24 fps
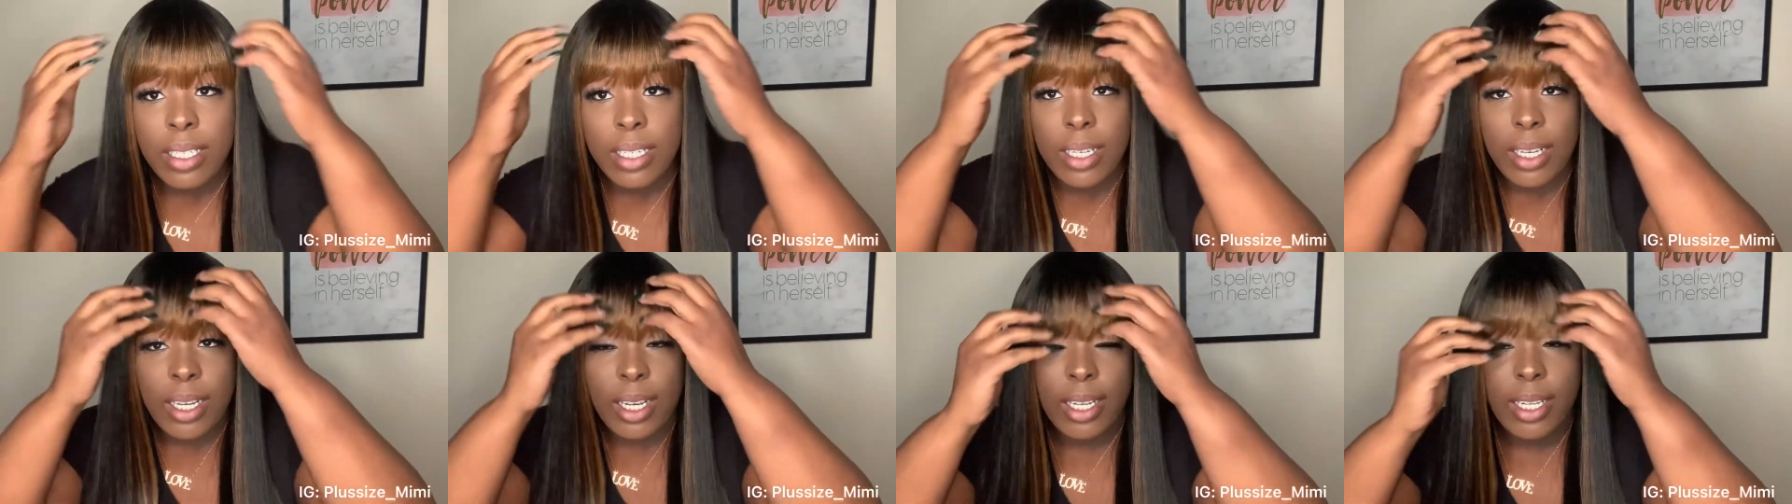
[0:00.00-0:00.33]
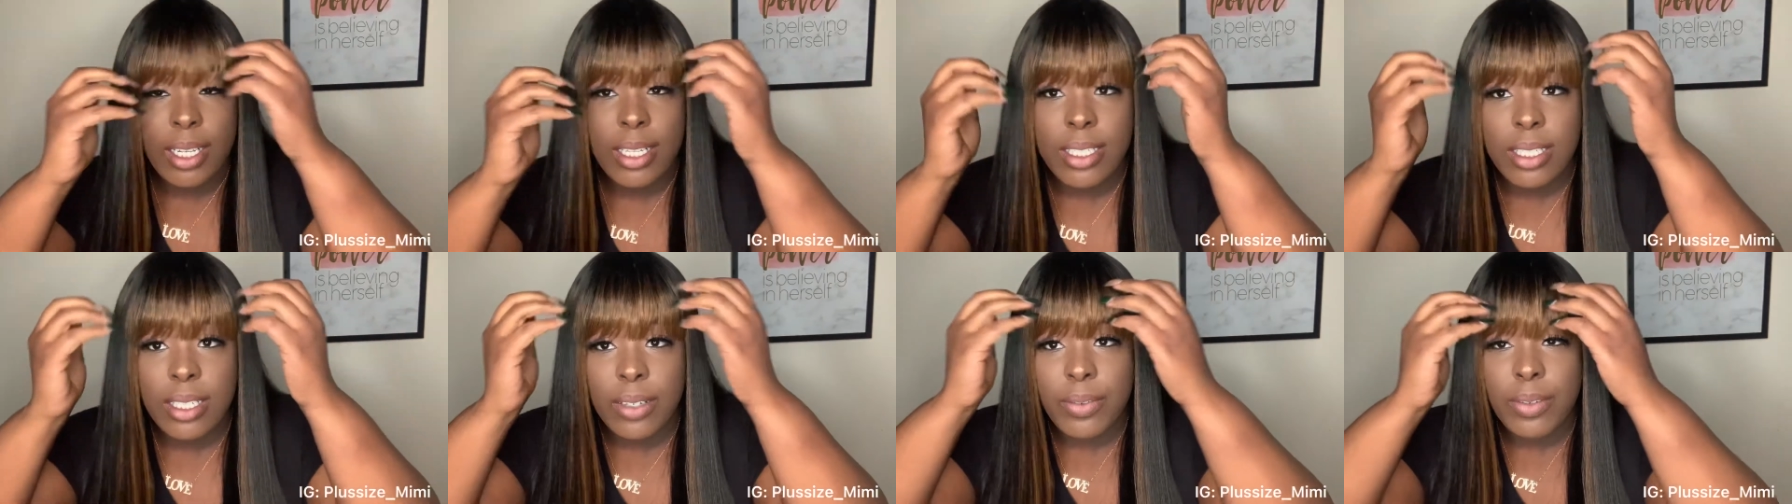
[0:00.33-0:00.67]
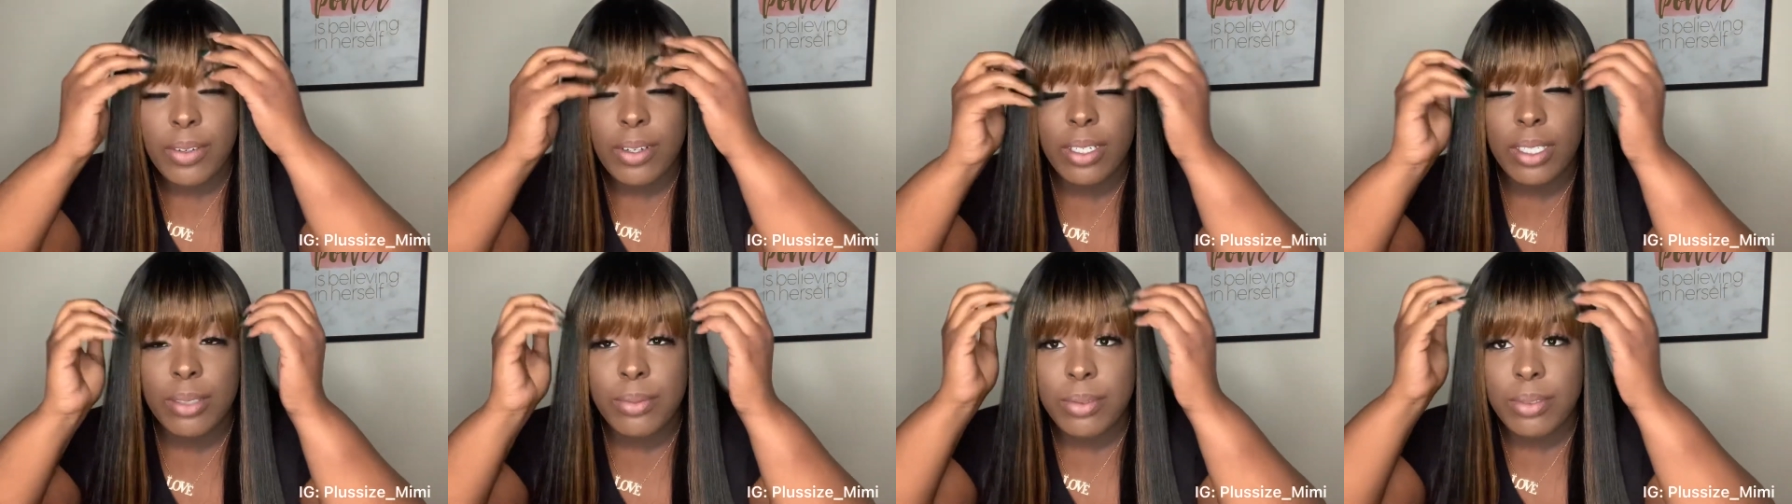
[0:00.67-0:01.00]
And it's
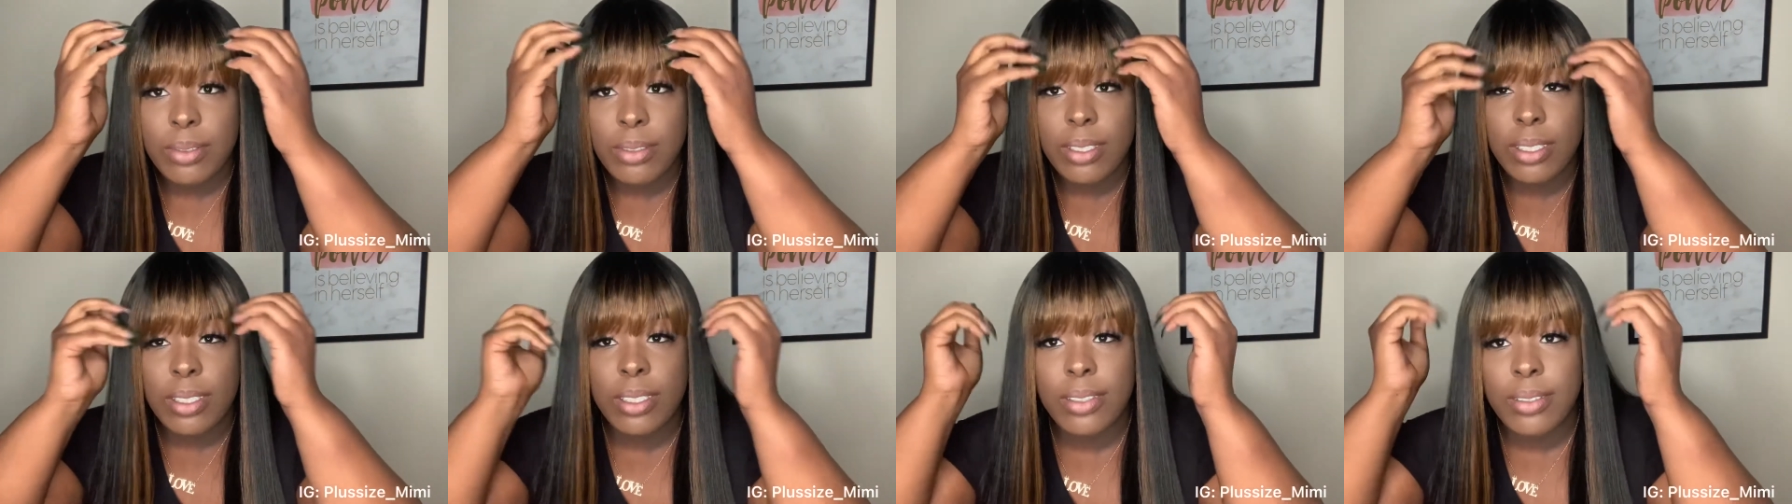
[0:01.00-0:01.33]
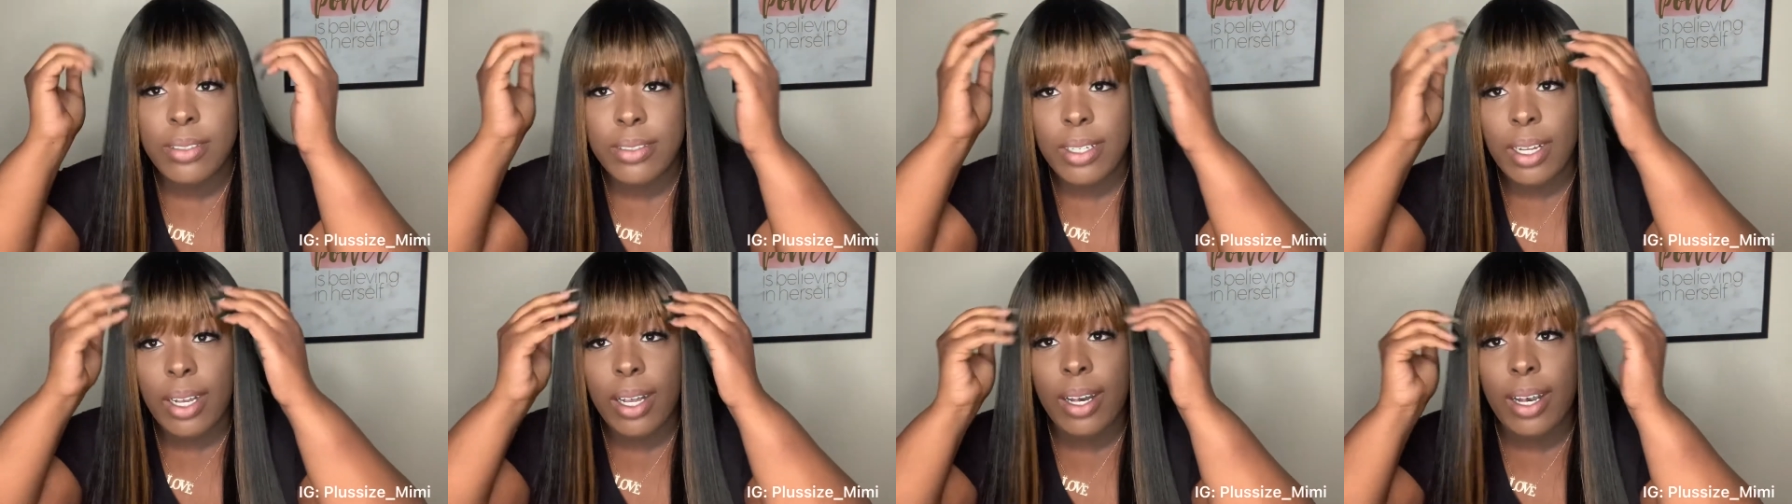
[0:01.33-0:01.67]
affordable, so you ain't